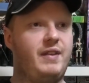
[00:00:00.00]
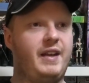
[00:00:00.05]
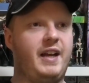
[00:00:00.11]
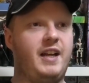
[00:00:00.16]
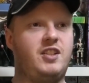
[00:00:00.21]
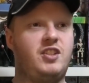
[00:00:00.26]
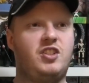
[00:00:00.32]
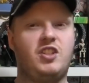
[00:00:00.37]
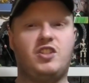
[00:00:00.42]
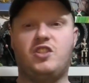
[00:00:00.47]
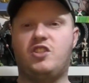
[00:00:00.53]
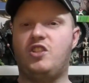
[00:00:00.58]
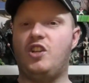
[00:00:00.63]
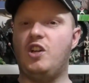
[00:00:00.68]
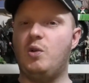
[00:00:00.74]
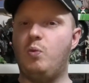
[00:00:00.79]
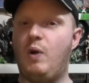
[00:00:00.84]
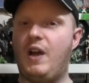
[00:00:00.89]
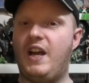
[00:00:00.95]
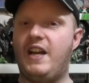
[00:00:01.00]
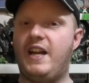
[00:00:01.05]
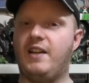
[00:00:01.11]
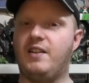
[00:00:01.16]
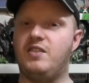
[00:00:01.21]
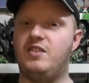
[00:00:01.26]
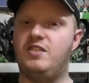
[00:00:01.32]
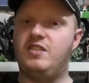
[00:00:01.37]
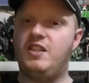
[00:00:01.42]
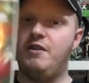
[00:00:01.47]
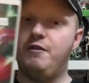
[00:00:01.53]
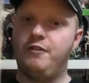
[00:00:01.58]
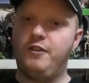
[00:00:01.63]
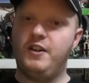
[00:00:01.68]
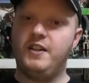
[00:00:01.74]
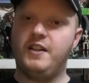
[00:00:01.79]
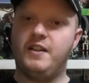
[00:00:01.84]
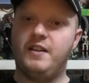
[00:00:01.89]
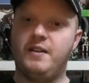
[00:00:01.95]
It's just so weird how
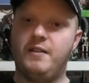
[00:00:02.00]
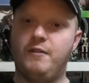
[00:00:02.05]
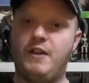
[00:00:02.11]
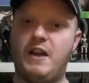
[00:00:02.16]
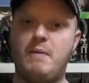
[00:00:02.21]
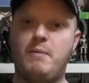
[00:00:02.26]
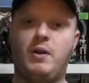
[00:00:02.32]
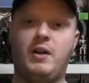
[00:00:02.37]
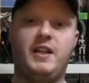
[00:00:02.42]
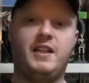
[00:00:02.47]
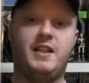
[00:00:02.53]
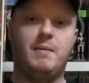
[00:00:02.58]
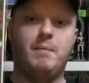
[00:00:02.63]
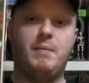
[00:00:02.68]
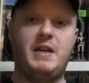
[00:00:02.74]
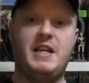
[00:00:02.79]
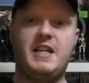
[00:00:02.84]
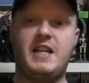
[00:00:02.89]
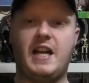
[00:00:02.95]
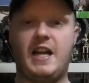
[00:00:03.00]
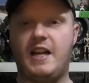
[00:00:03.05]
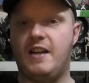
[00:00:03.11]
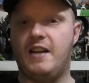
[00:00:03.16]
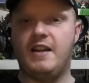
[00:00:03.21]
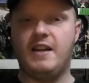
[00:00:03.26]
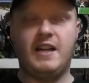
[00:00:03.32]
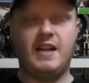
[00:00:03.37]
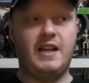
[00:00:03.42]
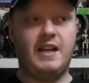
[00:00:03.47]
different Vampirilla can be in